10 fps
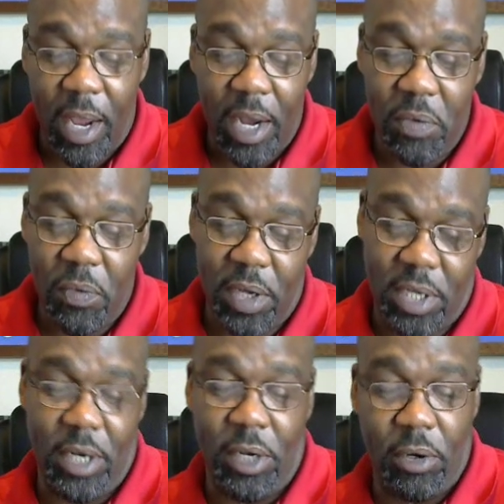anyone
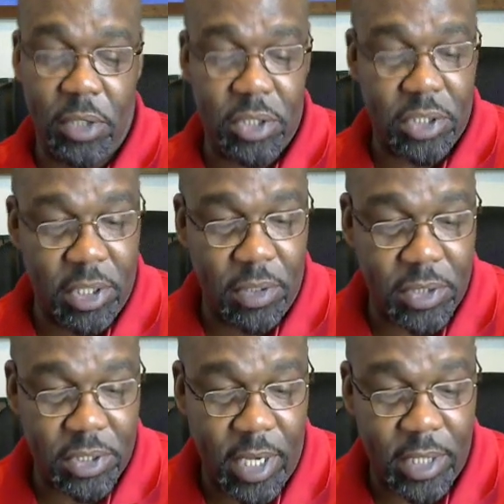can learn the skill
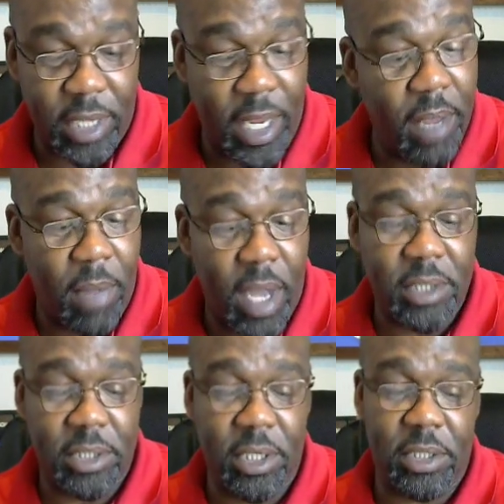sets and
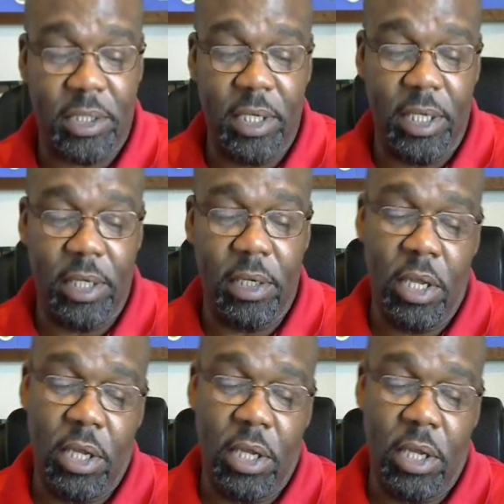mindsets needed